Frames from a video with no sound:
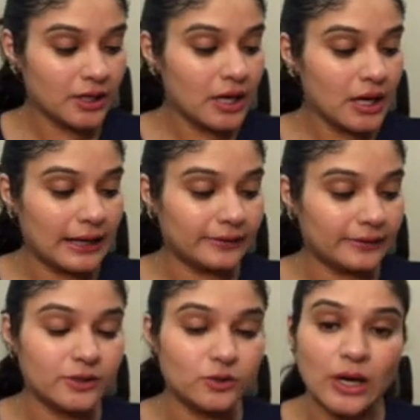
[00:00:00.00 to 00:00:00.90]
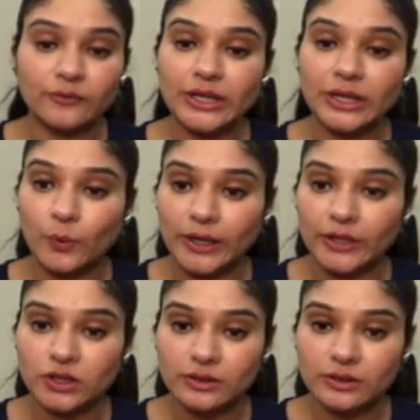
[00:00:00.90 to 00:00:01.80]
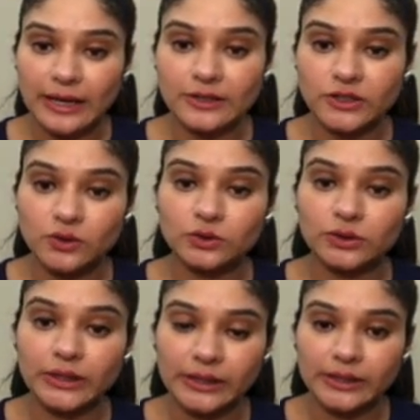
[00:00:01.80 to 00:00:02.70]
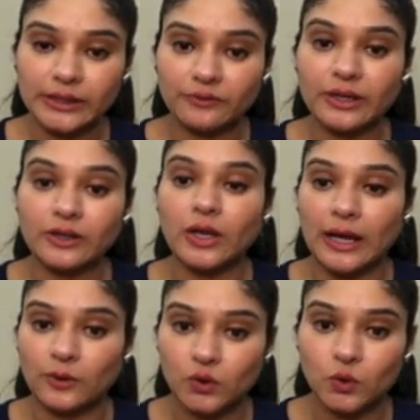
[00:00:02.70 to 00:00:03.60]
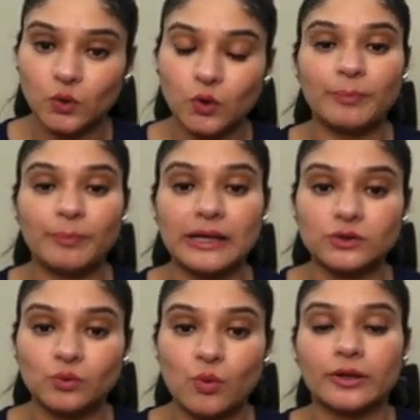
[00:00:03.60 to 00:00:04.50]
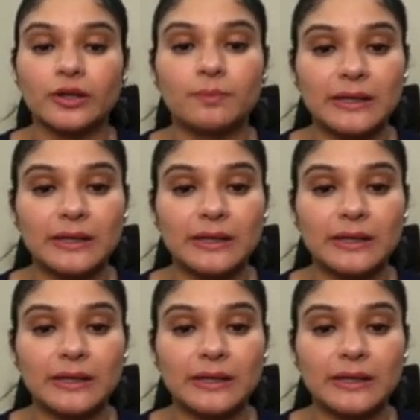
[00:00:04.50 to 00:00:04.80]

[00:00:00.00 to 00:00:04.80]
and then you have the equation HNO3 giving NO2 plus water plus